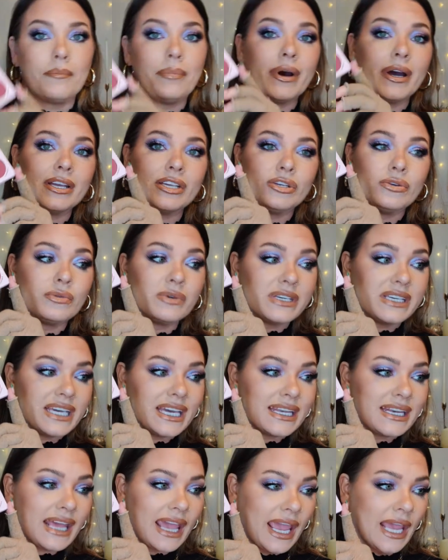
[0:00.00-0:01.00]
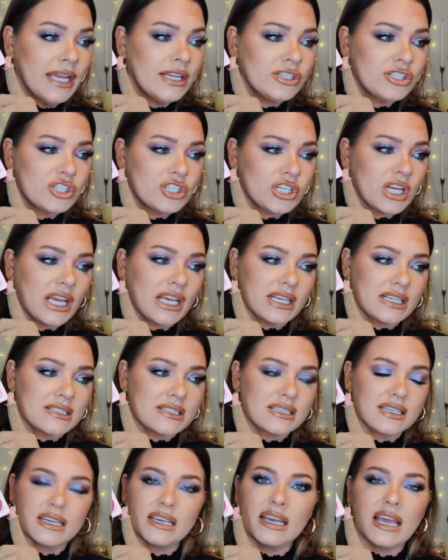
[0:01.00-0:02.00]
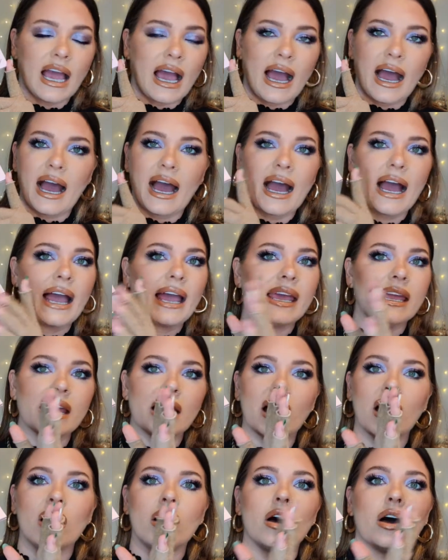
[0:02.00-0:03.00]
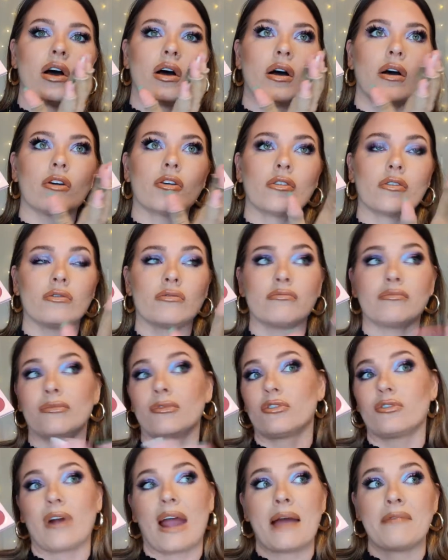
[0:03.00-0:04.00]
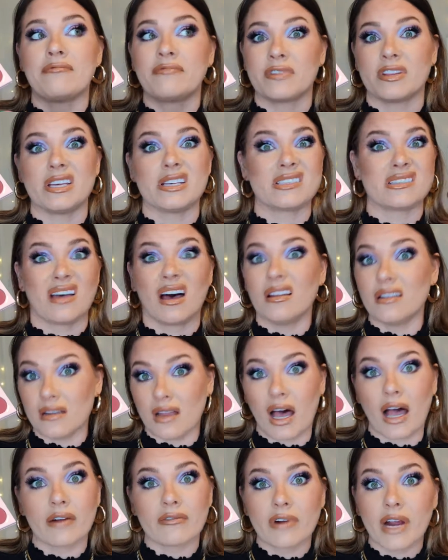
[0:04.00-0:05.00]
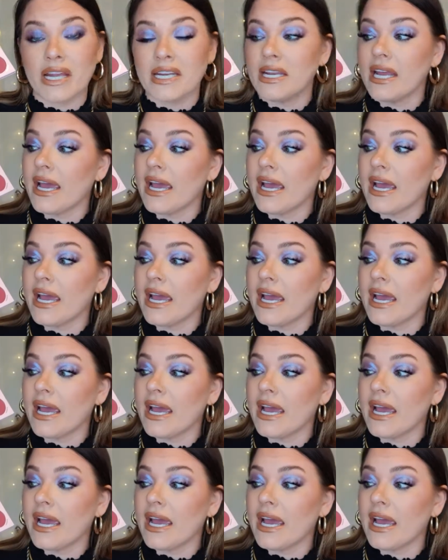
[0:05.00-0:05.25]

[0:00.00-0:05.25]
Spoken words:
but you get 8 shades. I grab for this a lot right